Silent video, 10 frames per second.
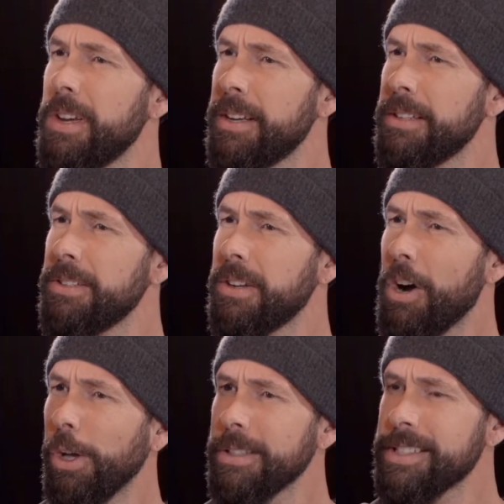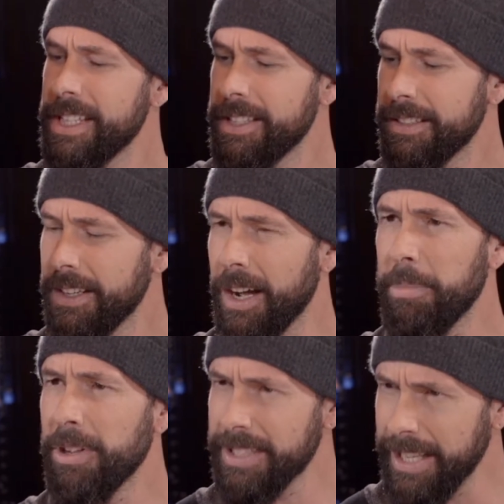uh calls in, uh,
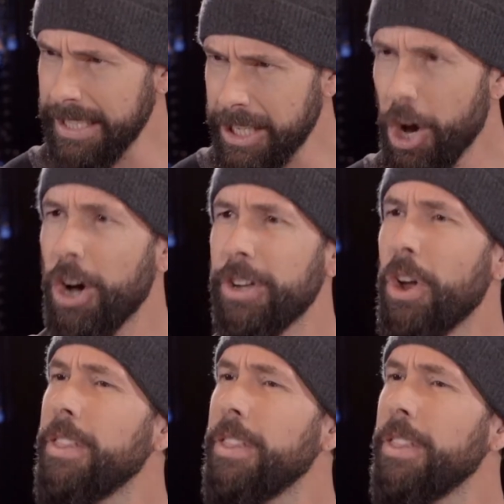Ponce de Leon,